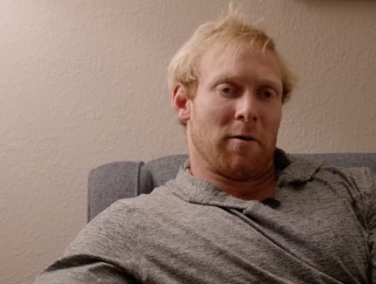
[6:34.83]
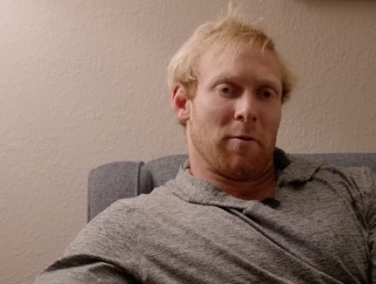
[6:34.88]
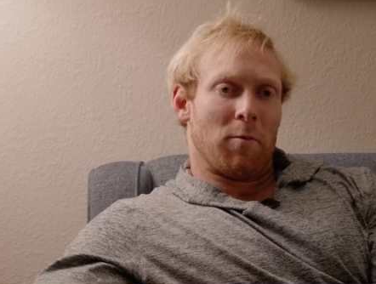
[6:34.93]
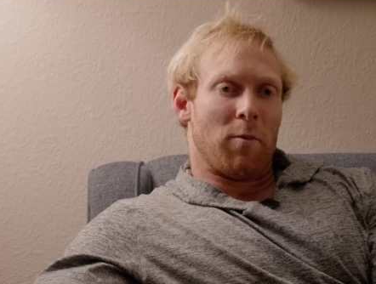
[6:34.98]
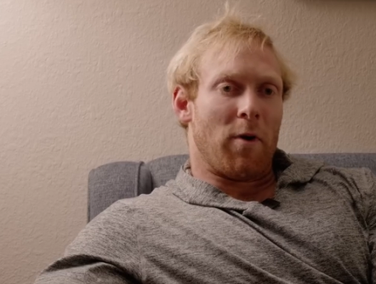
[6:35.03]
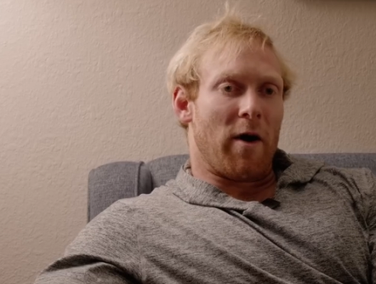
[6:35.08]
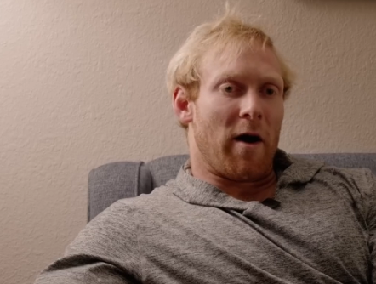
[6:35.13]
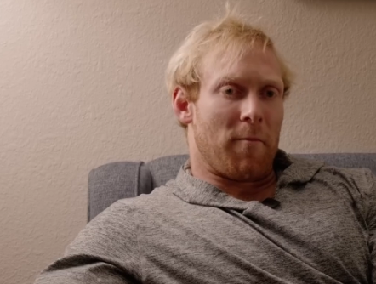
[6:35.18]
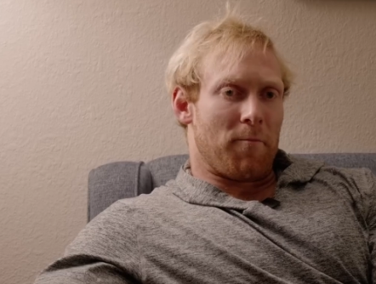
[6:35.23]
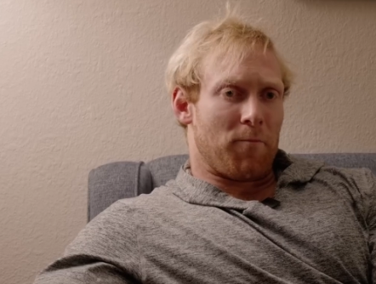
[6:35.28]

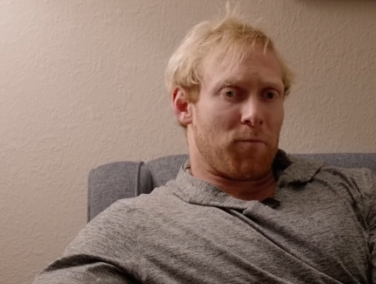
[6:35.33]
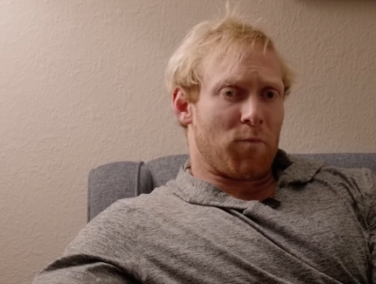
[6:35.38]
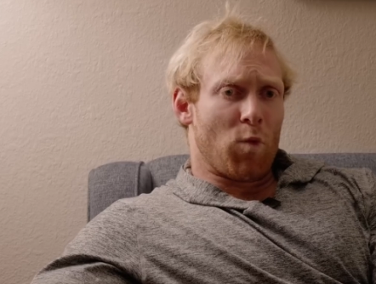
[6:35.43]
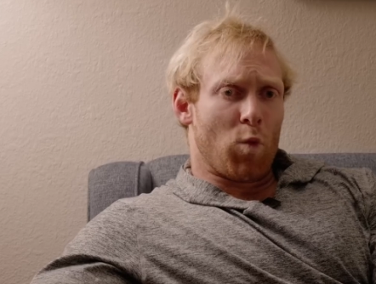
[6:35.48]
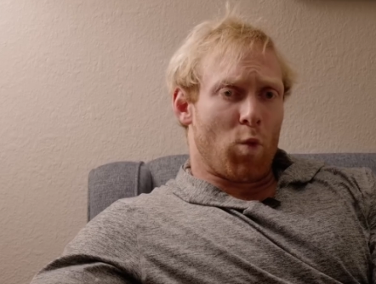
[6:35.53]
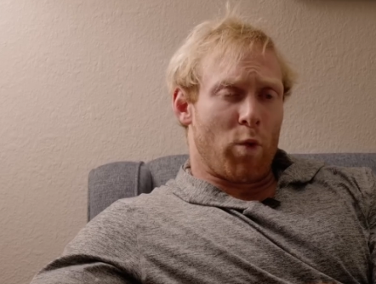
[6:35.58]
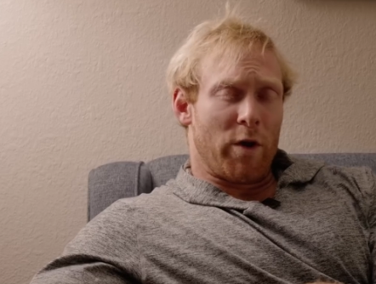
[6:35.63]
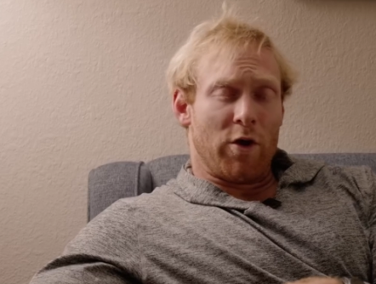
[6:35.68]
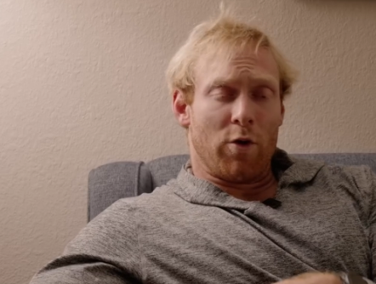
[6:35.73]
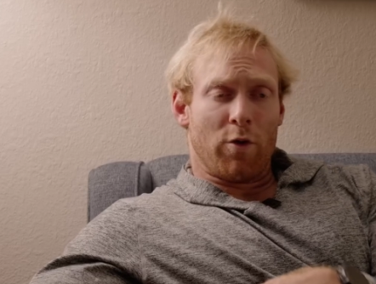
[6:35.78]
But
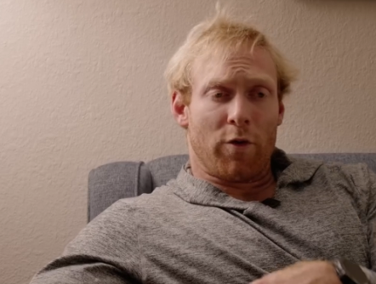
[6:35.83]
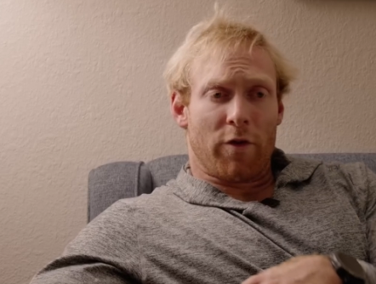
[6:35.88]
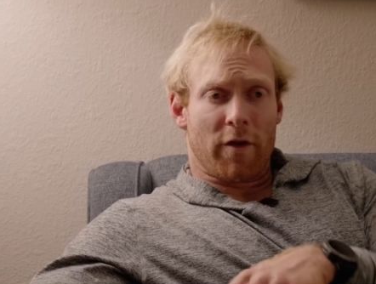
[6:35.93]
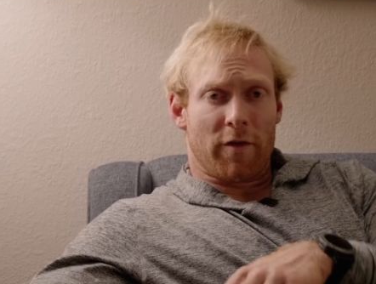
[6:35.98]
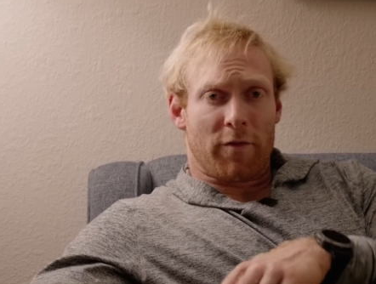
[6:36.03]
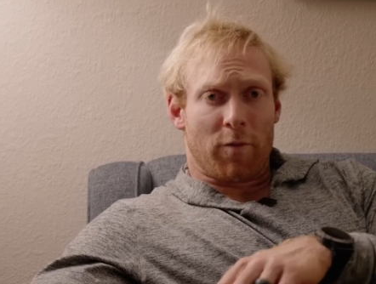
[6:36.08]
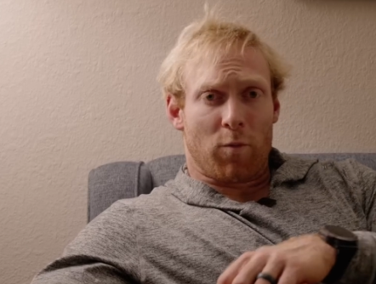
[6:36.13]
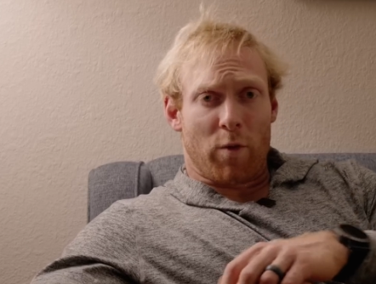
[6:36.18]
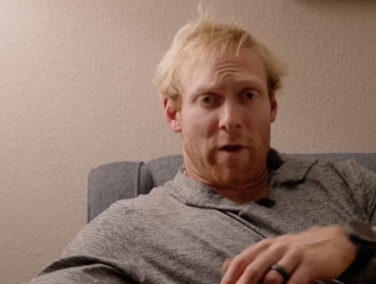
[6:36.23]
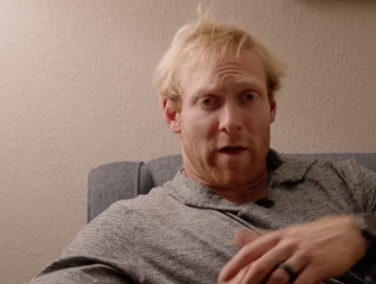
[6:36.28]
we knew
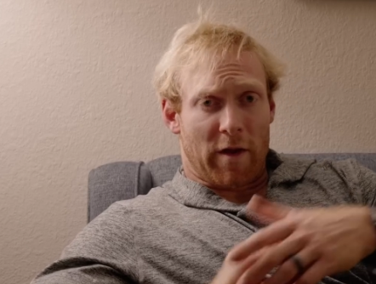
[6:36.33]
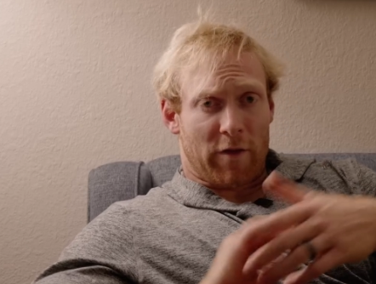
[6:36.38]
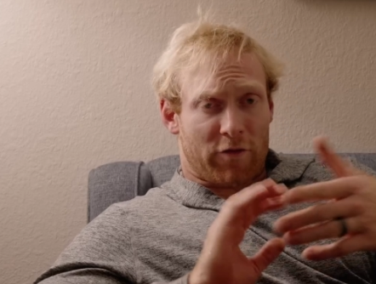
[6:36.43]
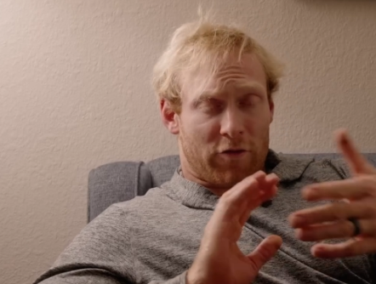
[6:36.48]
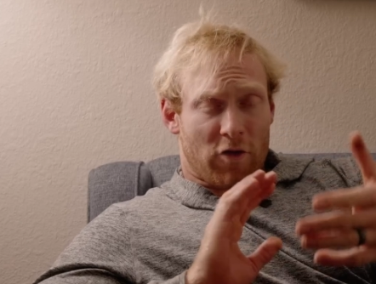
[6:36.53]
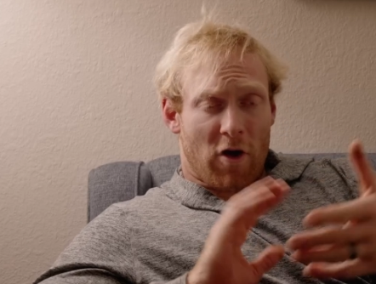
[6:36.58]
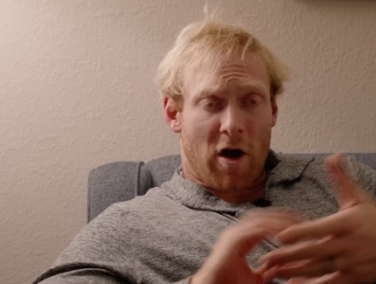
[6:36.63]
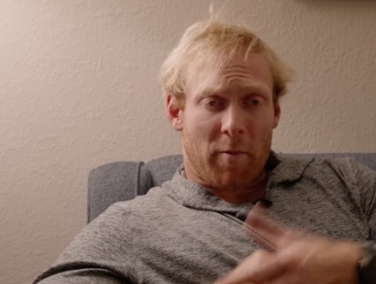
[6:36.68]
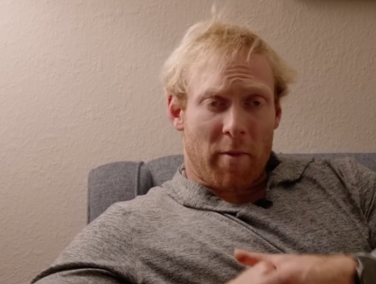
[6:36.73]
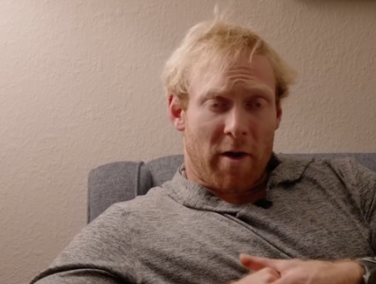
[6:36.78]
that we had a
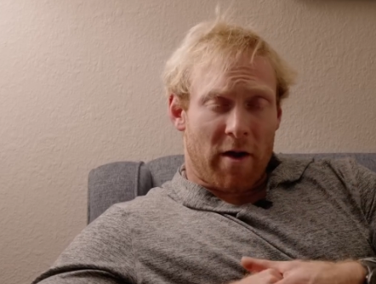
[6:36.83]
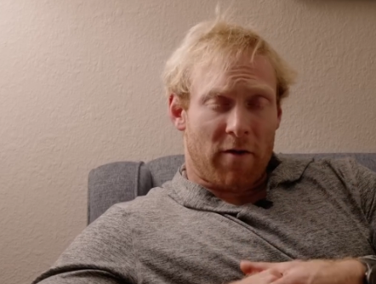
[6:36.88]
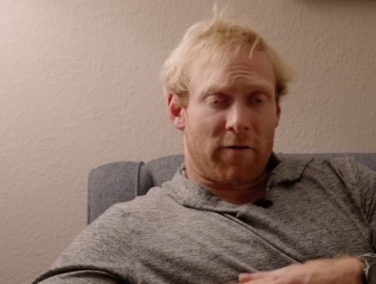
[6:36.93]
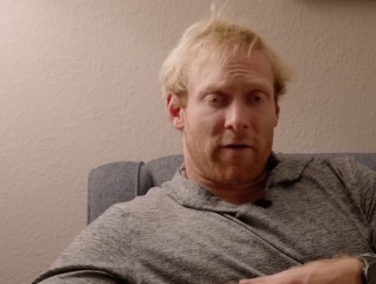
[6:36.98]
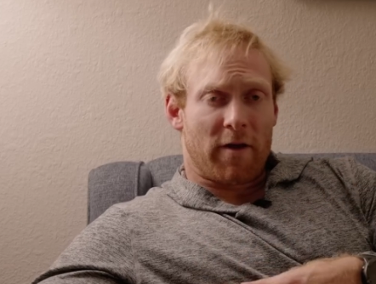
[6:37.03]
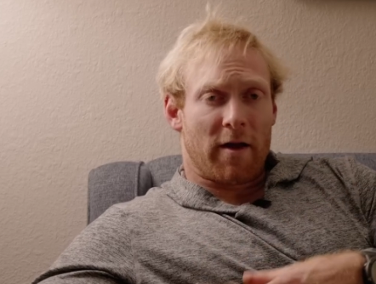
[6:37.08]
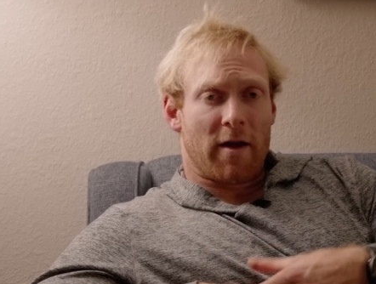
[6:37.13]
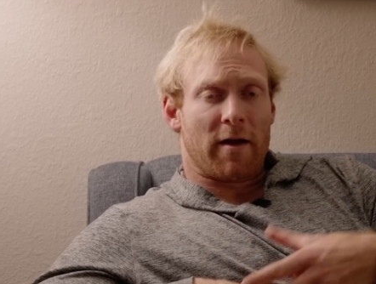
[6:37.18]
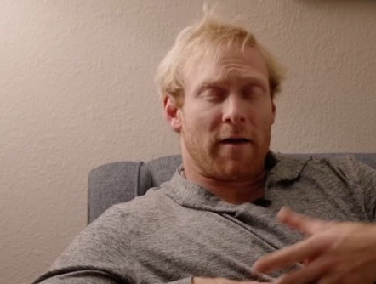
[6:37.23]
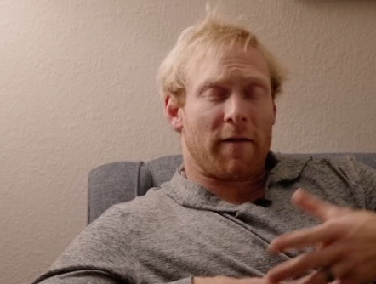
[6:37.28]
strongman
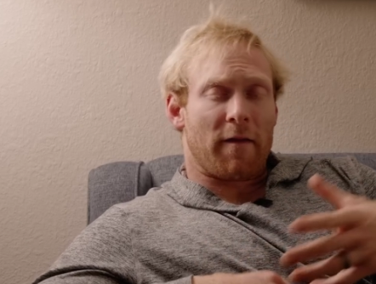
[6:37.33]
event,